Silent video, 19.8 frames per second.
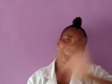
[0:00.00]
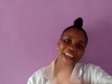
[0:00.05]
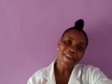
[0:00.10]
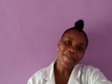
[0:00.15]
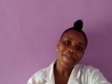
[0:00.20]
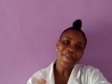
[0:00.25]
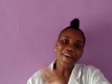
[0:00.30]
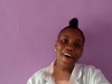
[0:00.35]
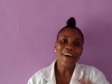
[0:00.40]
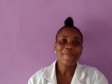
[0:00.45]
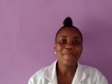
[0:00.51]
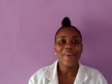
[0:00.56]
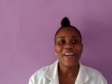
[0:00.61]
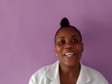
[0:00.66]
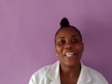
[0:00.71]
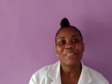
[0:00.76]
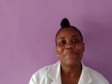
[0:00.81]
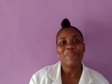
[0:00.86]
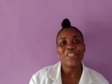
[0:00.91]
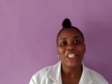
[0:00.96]
Hi everyone, my
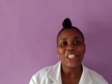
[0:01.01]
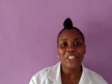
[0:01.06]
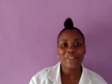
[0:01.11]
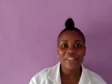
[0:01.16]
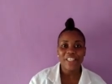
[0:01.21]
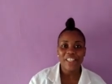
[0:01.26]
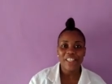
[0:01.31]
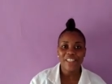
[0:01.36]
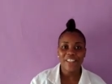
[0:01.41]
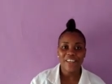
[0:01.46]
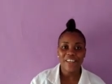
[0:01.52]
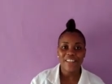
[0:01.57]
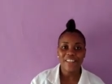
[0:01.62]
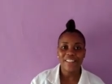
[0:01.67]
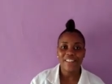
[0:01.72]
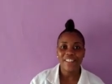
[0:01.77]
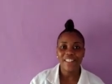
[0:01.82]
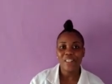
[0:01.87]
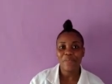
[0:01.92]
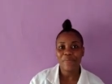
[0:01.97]
name is Sharika
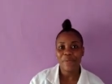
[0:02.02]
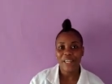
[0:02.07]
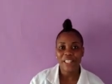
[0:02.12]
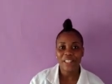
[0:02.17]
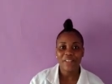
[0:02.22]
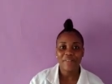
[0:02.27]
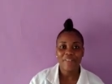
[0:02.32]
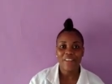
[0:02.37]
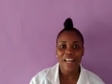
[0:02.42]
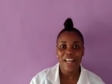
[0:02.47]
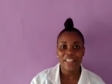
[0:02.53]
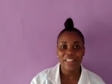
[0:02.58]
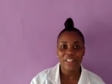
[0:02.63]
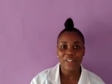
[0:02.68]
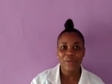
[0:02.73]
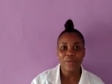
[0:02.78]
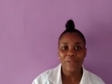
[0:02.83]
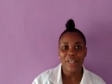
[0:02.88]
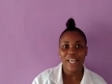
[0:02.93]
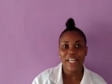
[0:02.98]
Johnson, a part of
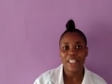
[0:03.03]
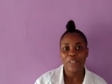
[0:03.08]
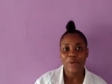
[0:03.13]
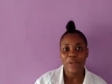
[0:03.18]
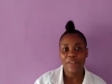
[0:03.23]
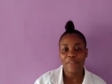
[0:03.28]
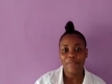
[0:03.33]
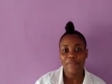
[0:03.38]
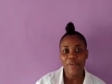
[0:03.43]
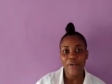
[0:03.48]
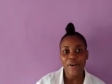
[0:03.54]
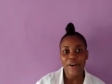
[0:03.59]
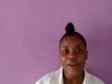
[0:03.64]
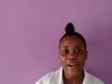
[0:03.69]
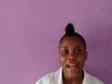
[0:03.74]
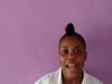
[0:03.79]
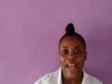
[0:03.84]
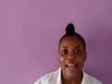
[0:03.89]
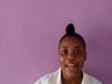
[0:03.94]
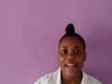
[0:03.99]
class
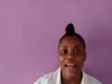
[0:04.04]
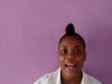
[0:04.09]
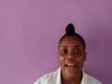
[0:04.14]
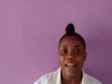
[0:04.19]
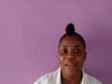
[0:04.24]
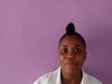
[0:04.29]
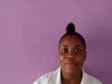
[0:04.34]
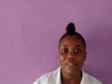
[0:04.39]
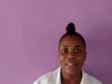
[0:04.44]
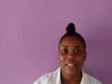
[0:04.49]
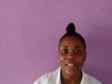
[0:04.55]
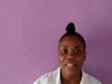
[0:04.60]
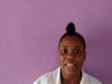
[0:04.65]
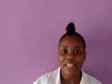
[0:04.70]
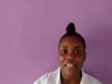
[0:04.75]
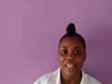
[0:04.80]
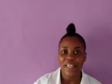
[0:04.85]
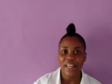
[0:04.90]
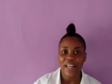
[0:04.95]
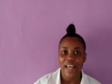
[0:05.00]
2K24 and I am
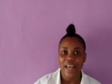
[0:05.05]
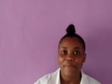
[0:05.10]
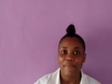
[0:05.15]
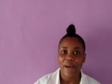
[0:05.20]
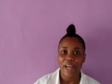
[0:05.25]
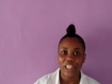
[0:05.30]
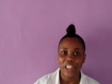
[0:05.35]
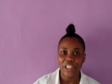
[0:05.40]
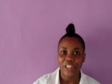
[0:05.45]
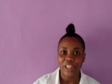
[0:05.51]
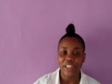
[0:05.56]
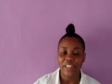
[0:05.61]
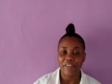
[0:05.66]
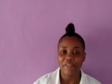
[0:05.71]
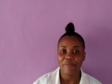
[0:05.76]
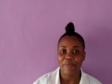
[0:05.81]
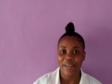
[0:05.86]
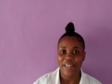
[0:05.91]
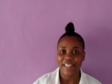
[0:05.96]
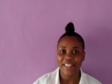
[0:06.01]
studying a Bachelor's
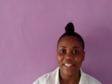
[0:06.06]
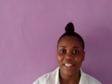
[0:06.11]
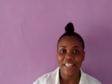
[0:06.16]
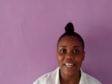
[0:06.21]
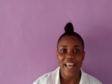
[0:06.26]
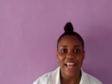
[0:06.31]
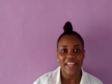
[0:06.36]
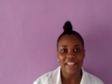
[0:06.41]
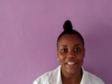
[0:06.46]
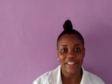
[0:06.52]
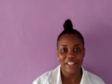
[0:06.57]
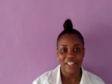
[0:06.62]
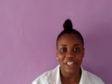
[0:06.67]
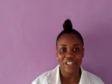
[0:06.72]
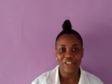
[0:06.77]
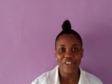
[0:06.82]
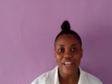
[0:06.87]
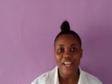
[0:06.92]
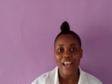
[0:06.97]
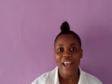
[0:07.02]
of Medicine and
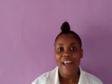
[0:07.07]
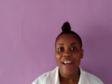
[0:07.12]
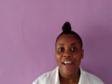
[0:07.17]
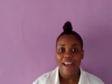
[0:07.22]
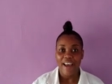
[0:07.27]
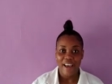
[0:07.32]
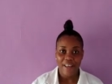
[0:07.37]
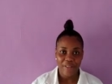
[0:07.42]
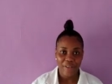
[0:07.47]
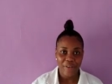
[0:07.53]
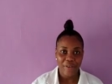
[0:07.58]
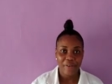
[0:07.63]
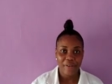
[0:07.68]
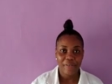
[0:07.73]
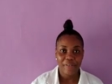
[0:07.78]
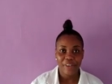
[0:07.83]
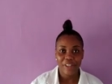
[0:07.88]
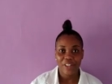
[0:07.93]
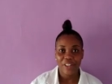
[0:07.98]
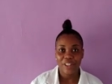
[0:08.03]
Surgery at the
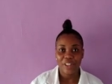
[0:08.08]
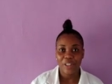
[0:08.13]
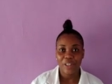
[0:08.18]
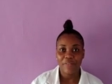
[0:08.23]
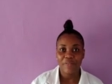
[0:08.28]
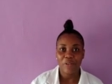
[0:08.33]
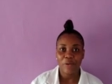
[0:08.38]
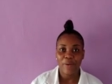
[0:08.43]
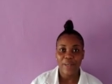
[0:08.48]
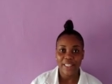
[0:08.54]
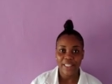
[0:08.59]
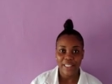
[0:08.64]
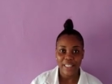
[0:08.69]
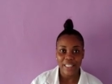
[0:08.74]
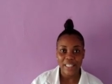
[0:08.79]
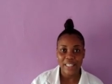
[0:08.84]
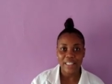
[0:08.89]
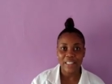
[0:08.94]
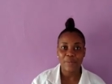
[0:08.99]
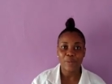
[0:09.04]
University of the West
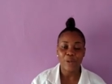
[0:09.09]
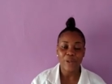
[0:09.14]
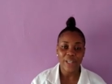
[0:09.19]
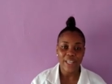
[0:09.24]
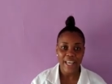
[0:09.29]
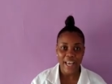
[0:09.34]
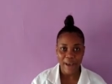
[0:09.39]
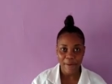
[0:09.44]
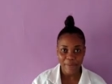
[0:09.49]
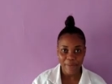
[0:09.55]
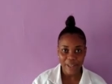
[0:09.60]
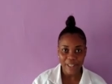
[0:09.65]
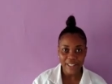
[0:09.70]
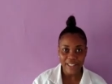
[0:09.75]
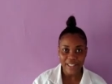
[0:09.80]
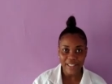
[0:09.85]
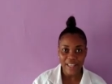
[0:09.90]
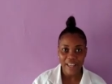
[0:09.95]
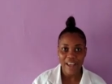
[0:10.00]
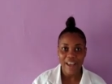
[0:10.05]
Indies Mona
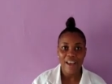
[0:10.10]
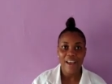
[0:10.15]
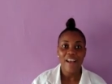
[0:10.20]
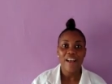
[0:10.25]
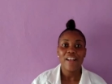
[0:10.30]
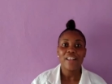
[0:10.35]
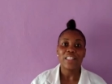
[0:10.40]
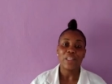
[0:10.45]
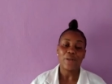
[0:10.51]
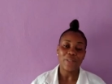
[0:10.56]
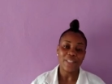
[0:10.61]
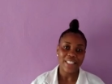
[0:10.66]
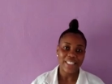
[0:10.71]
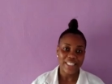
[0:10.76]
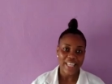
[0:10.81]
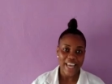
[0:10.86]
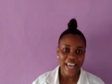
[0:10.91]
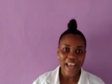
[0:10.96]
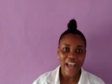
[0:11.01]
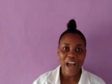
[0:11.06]
campus. So
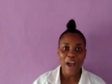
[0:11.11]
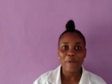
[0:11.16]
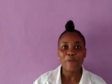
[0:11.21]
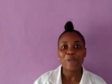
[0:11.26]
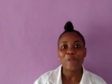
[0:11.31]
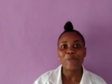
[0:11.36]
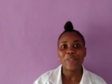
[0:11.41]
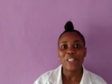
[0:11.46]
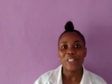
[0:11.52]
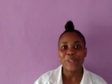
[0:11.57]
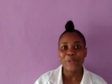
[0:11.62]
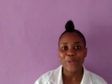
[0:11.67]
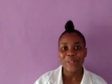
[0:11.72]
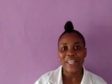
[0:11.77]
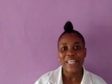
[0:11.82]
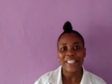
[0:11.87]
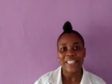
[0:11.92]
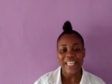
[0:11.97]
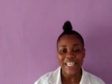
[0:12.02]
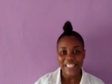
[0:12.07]
today I will be
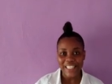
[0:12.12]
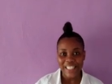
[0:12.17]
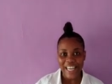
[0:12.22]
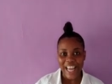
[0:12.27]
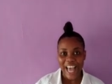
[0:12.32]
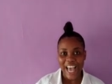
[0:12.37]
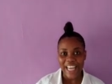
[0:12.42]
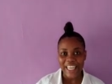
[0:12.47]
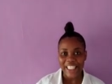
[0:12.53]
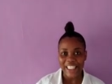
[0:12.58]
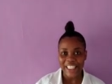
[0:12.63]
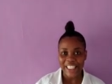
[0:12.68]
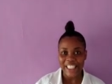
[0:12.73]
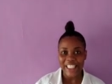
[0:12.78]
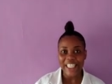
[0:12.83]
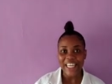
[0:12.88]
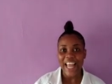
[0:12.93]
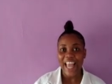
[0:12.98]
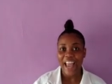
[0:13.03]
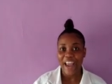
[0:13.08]
doing a dental
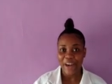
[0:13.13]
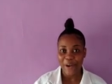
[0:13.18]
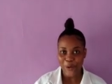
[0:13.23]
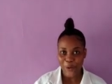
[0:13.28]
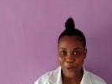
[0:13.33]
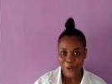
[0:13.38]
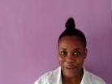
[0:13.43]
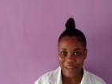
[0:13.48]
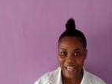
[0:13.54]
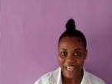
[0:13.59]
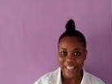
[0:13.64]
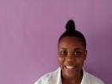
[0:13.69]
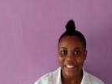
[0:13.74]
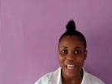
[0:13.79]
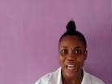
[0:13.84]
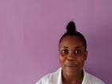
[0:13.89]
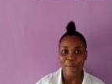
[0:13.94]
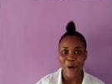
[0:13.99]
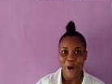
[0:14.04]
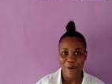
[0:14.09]
hygiene and oral
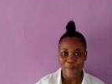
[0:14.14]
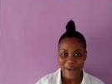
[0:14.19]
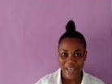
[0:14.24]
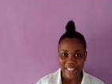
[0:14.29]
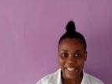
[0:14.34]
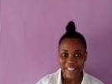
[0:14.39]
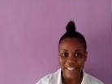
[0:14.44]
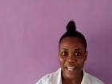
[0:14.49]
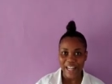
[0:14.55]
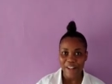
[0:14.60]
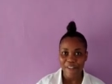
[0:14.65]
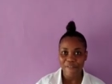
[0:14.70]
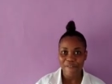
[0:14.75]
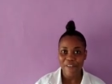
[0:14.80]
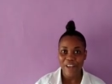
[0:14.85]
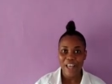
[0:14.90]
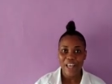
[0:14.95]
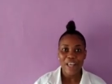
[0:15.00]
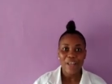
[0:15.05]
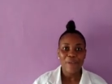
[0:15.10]
exam on myself.